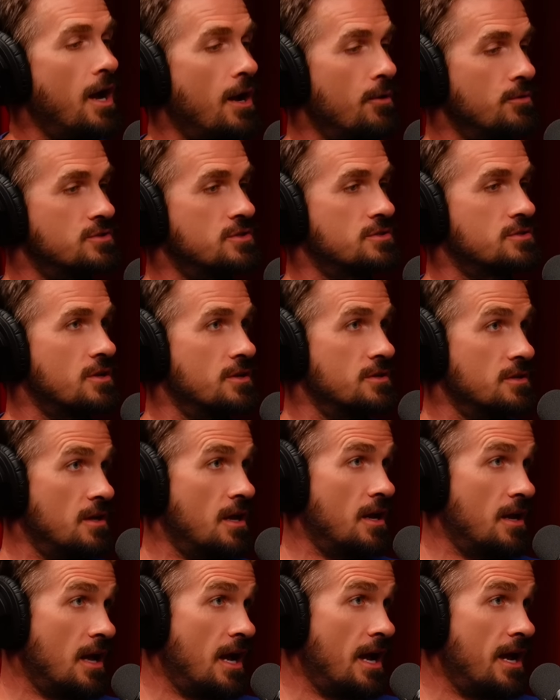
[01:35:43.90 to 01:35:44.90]
was just
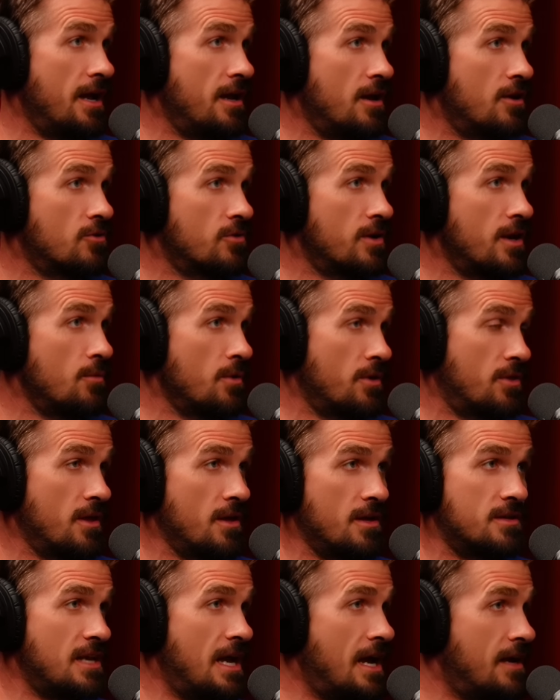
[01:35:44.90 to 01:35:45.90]
I agree with
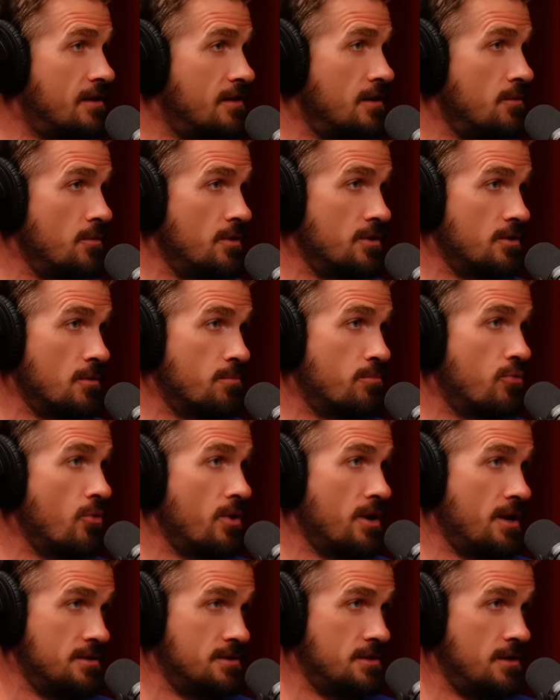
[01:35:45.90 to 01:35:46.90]
exactly what your
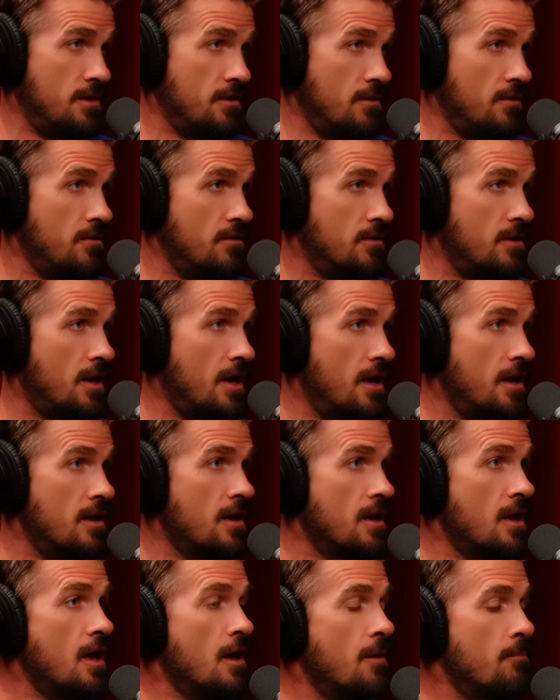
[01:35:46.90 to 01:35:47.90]
point is here. Okay.
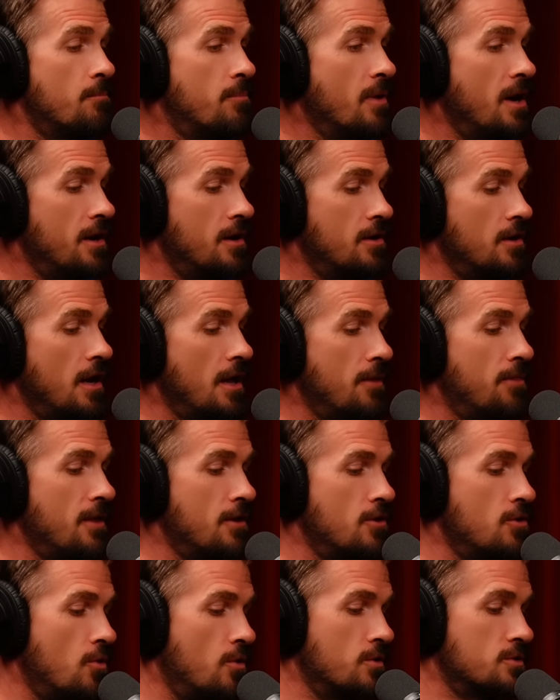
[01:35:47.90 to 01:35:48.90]
But I
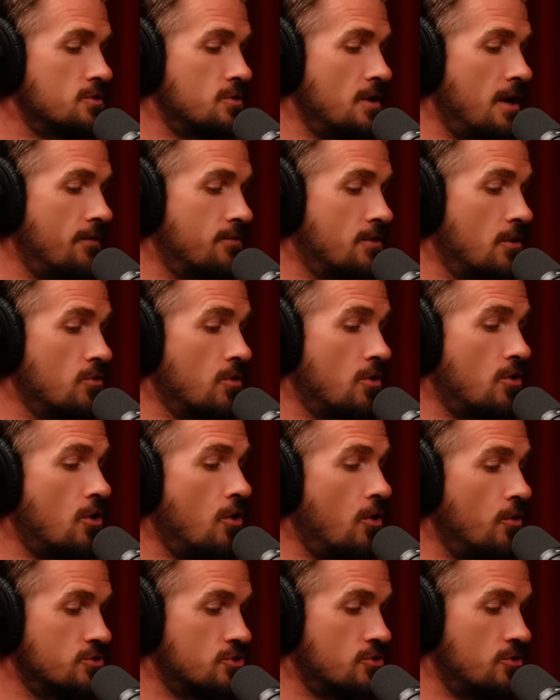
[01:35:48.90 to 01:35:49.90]
think you also have to look
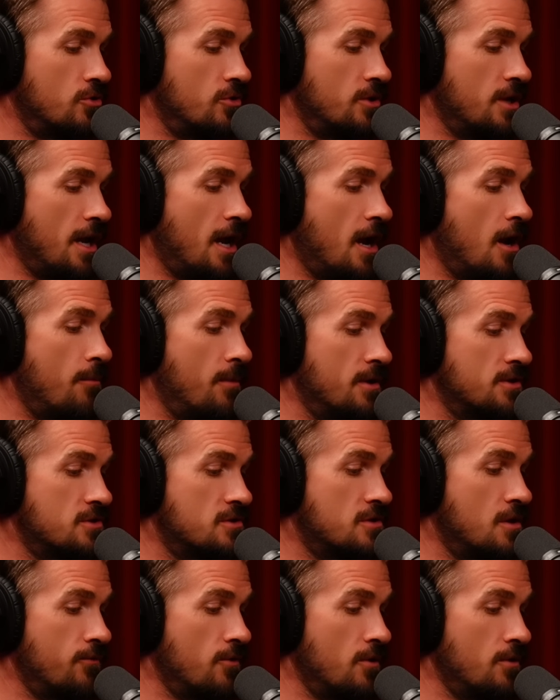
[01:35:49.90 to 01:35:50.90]
culturally how much
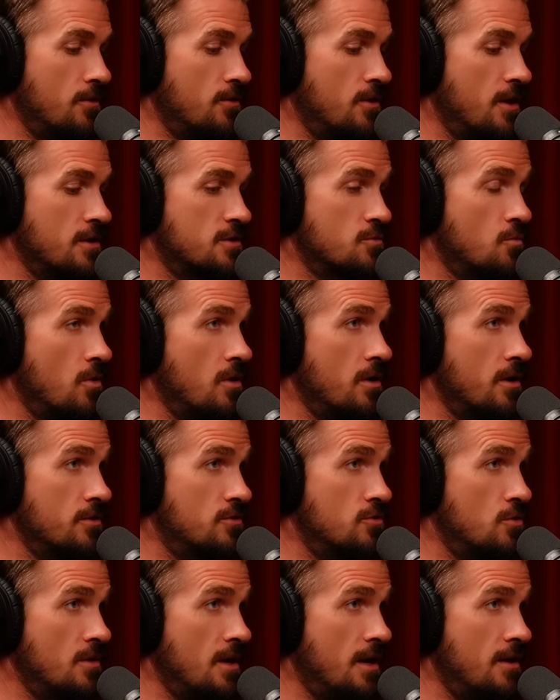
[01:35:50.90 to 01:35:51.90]
different things were in
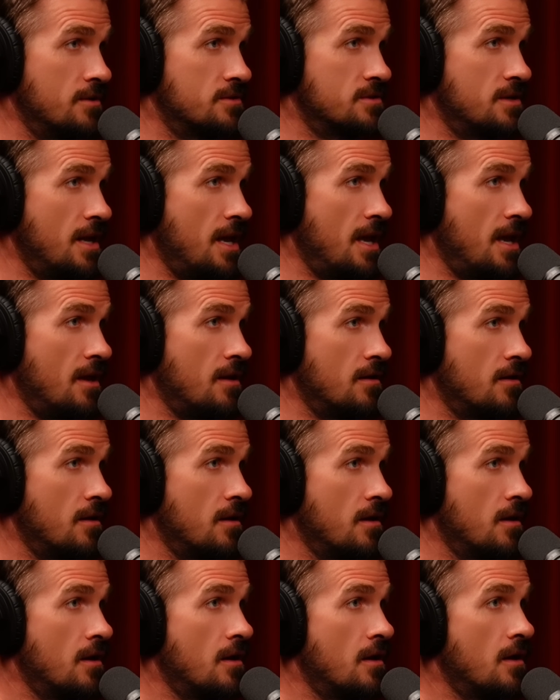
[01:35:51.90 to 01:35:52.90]
2008
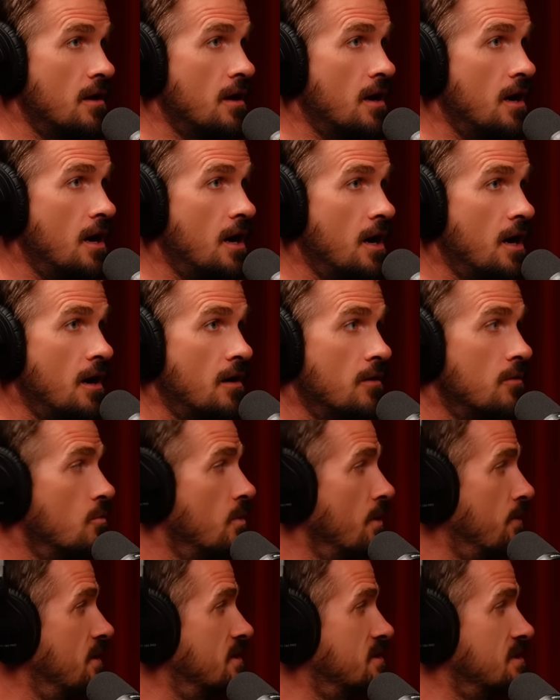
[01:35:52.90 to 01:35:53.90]

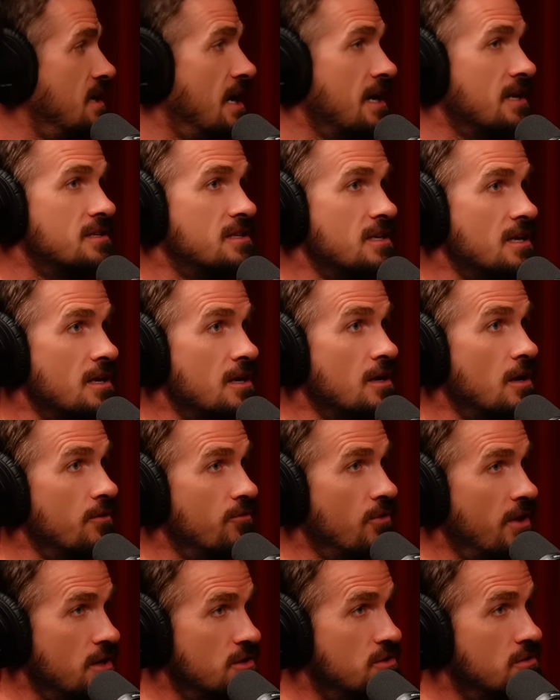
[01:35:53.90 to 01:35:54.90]
with this idea of
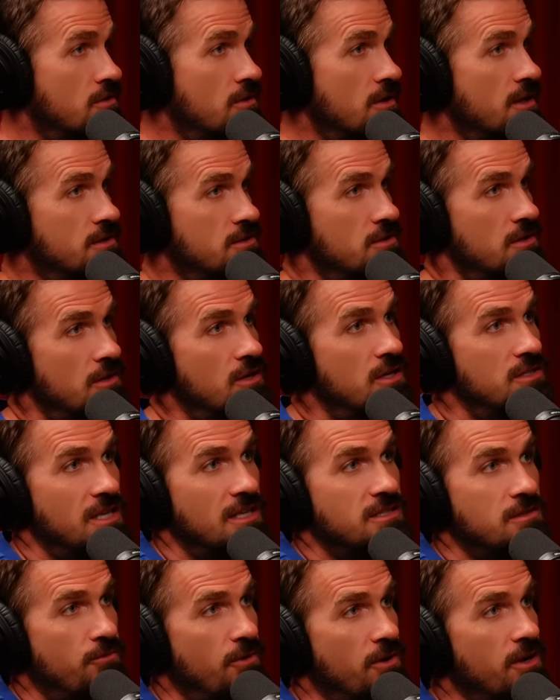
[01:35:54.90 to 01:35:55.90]
like it's because
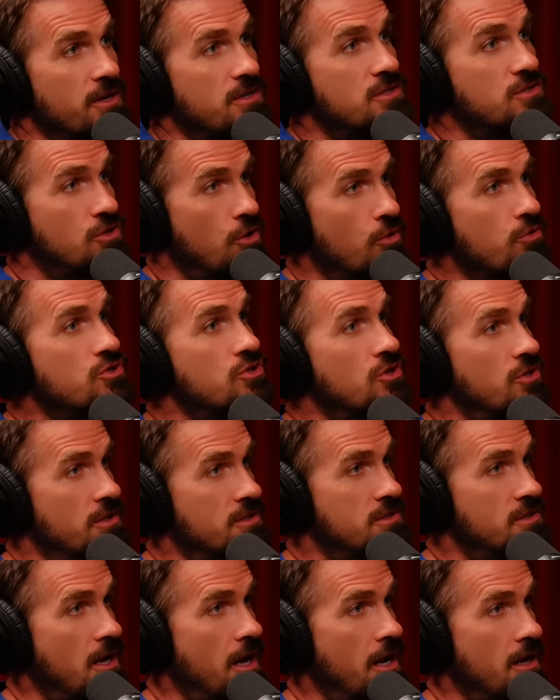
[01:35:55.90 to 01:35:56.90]
that's a very
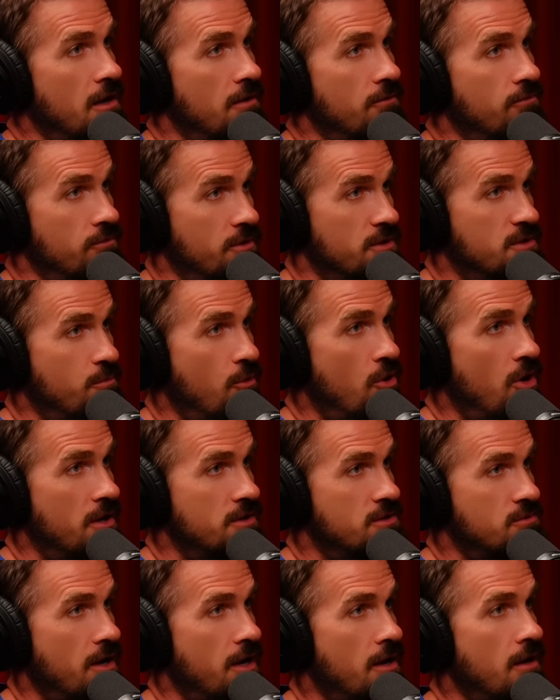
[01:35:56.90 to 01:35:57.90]
socialist kind of response, right?